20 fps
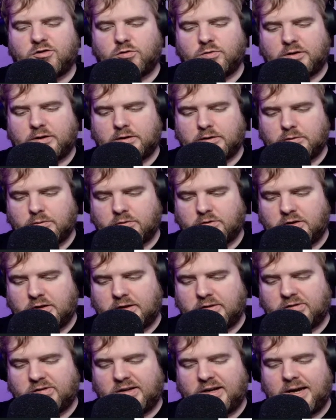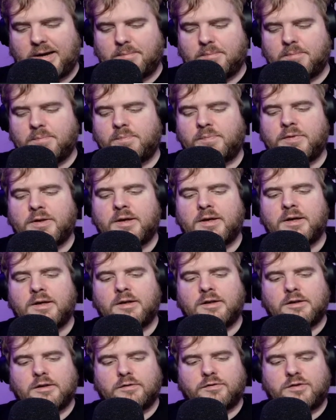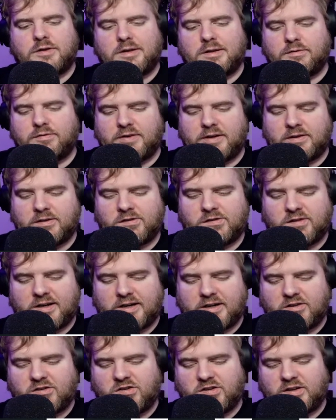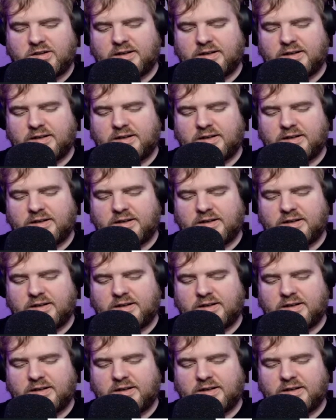to include the time of the events, e.g.